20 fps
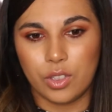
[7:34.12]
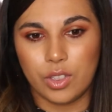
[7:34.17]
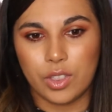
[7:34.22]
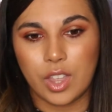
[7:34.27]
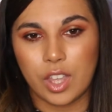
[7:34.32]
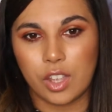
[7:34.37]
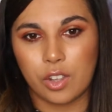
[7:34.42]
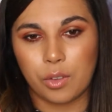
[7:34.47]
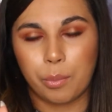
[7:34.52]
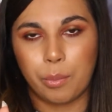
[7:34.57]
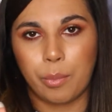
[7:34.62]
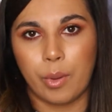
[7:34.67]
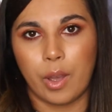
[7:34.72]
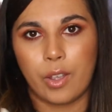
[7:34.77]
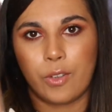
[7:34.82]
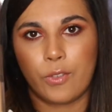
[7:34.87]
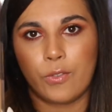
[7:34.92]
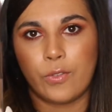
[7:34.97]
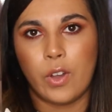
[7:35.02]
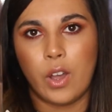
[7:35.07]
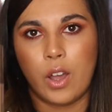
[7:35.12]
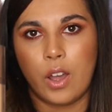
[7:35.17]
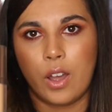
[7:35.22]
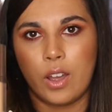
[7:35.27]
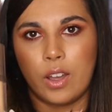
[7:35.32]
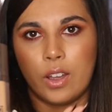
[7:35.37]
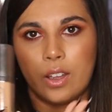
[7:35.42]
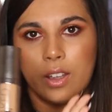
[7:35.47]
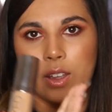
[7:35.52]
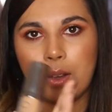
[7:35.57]
this by
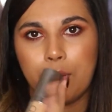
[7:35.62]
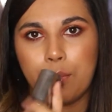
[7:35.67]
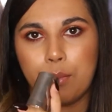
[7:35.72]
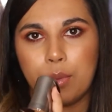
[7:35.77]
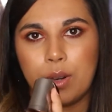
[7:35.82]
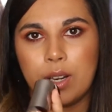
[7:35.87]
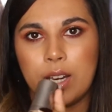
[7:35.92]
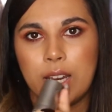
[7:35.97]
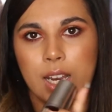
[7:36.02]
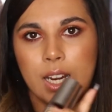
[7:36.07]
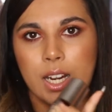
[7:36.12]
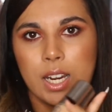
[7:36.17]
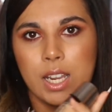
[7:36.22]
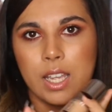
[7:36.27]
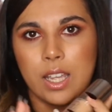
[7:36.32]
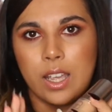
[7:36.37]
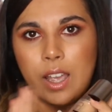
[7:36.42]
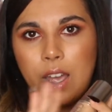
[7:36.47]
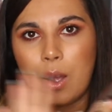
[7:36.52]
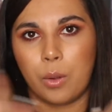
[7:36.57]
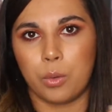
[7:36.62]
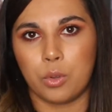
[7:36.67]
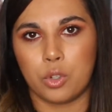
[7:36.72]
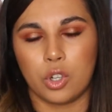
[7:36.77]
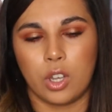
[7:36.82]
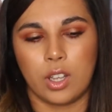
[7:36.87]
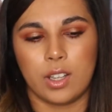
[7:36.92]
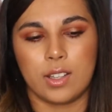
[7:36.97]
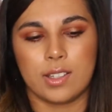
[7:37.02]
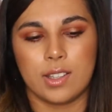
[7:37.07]
far completely
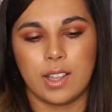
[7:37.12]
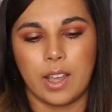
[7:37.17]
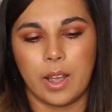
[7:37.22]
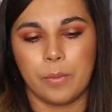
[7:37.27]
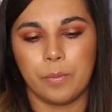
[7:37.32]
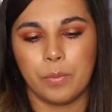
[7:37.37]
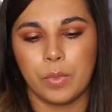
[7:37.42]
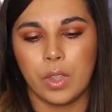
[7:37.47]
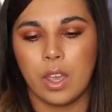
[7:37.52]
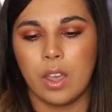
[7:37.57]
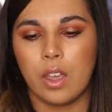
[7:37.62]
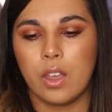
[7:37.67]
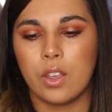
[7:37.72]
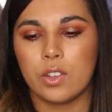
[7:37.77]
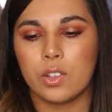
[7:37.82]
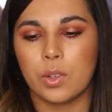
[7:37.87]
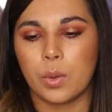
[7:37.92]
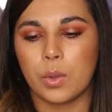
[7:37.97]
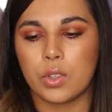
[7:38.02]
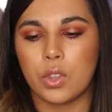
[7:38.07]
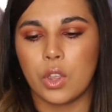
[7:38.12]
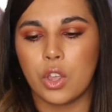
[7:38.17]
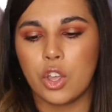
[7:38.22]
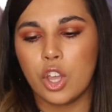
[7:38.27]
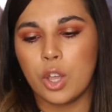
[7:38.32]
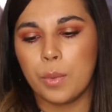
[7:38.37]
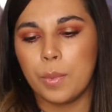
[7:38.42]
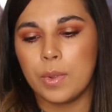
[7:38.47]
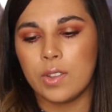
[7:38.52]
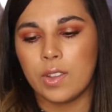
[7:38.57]
outshines that. So it's the
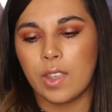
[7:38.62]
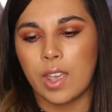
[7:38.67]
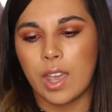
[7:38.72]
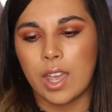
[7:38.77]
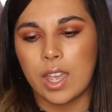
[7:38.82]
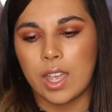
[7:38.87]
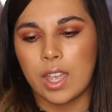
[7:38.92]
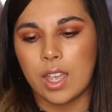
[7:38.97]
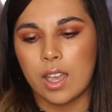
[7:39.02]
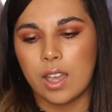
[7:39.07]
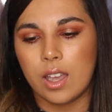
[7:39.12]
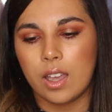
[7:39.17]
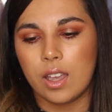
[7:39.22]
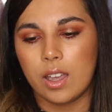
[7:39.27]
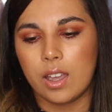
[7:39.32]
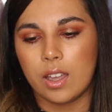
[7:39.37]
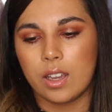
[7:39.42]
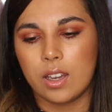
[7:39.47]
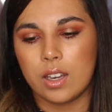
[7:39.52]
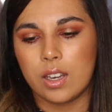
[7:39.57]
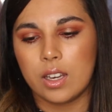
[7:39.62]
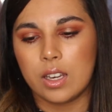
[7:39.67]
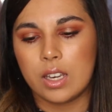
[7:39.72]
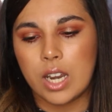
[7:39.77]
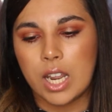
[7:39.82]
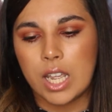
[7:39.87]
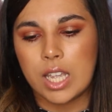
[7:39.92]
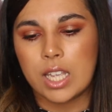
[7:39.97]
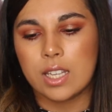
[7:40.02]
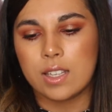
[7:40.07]
Urban Decay
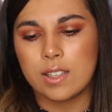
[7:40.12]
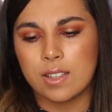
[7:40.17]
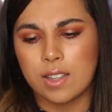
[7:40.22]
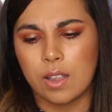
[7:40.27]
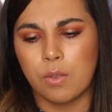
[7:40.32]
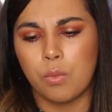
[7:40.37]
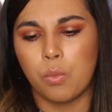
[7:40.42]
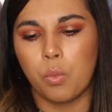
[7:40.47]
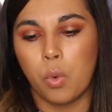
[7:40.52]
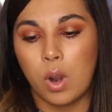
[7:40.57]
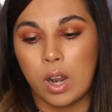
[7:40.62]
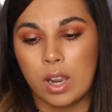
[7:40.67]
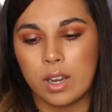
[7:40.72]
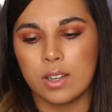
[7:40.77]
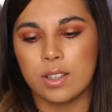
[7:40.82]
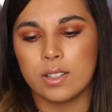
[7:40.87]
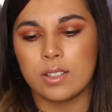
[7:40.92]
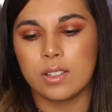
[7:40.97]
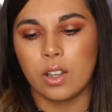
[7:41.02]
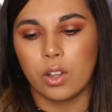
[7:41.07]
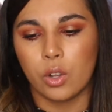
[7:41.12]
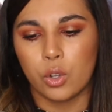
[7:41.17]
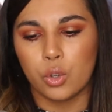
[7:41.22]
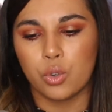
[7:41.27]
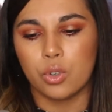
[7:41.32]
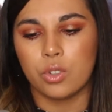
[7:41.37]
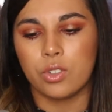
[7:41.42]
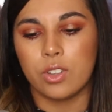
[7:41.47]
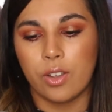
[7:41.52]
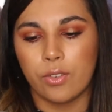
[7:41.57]
Naked Skin Weightless
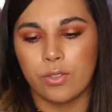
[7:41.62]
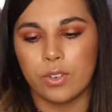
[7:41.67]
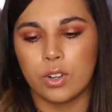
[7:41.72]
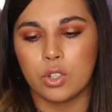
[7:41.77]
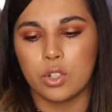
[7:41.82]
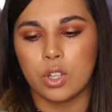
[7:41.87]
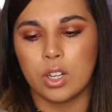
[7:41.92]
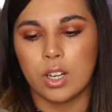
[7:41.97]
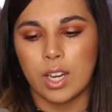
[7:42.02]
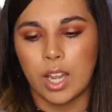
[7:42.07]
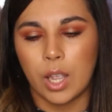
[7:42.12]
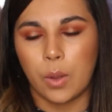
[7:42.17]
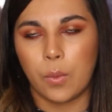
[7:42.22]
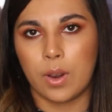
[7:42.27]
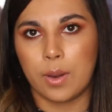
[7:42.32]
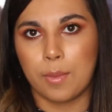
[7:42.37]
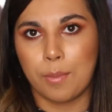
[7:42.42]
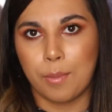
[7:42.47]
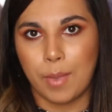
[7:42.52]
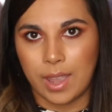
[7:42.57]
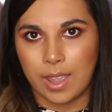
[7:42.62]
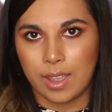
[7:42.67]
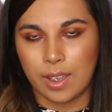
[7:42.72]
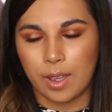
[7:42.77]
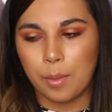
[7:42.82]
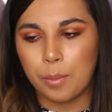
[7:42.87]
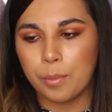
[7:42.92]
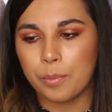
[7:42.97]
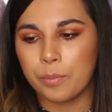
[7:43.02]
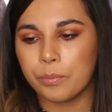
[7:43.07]
Ultra Definition Liquid
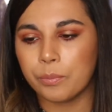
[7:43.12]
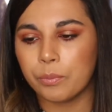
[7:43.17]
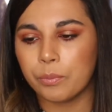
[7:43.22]
Makeup.